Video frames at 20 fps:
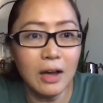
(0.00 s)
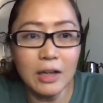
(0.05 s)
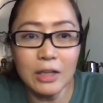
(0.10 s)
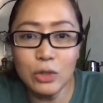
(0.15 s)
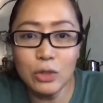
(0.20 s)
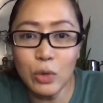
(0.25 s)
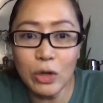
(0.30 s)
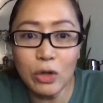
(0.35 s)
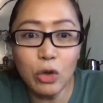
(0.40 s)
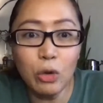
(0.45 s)

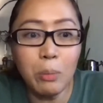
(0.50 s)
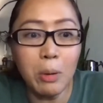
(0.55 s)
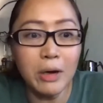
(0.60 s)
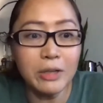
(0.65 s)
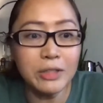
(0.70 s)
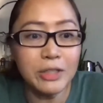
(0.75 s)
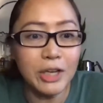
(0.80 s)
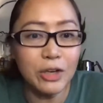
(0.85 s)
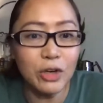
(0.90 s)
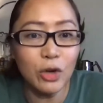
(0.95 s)
drink your
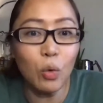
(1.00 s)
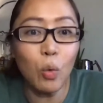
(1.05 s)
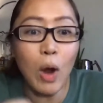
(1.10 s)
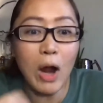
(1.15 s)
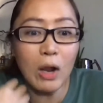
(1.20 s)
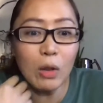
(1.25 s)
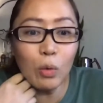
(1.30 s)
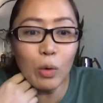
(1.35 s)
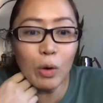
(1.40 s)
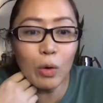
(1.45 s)
bartender
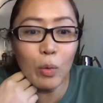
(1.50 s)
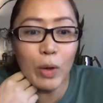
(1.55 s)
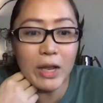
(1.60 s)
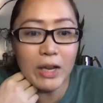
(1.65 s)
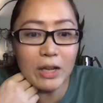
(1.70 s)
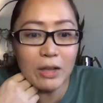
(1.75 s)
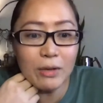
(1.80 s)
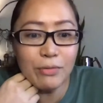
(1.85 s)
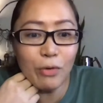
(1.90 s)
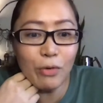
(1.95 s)
while we're
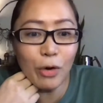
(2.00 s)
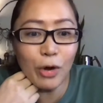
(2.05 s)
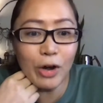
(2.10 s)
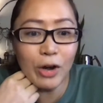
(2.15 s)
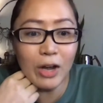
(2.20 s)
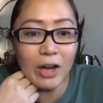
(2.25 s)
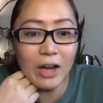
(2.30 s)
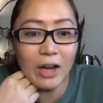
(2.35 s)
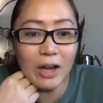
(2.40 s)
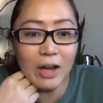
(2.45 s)
waiting for
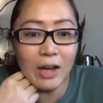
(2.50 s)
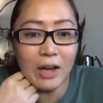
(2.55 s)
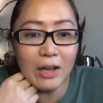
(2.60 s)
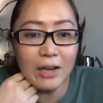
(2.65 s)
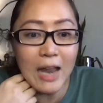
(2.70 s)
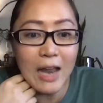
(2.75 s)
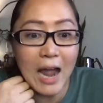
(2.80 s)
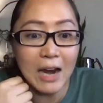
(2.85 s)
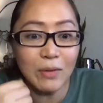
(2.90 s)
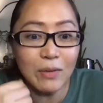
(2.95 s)

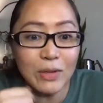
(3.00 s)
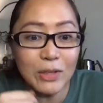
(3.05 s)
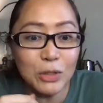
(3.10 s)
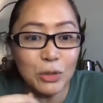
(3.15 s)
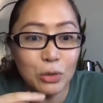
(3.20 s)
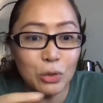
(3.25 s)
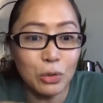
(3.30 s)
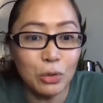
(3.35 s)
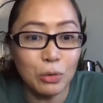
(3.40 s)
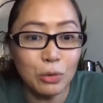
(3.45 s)
Larry
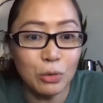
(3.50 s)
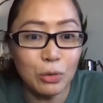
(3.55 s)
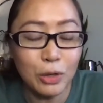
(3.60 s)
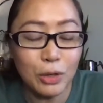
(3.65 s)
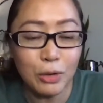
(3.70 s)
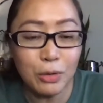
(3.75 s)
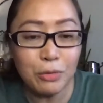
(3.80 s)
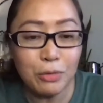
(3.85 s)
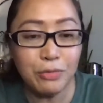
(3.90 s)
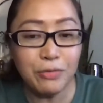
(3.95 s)
to
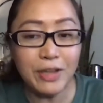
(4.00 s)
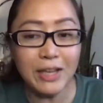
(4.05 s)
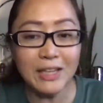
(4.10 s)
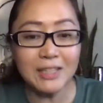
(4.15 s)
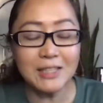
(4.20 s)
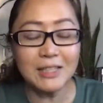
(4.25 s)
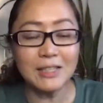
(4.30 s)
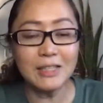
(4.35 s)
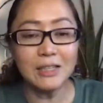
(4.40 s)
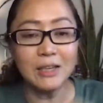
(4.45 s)

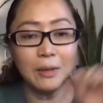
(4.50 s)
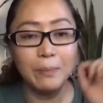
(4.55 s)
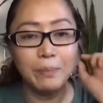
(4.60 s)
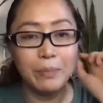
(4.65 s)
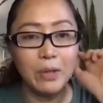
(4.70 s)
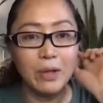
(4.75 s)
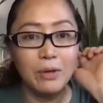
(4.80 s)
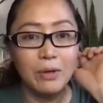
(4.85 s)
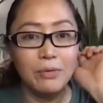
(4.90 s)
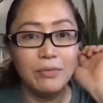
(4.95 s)
fix
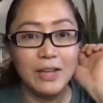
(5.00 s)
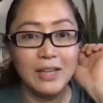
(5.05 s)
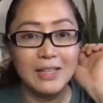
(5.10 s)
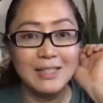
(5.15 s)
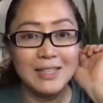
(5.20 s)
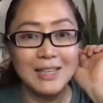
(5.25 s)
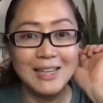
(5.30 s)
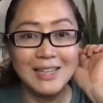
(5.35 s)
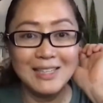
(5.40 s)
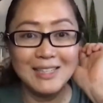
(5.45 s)

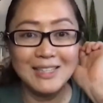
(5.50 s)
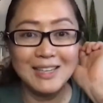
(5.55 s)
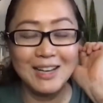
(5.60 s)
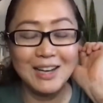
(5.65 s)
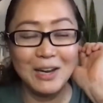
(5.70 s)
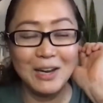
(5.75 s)
his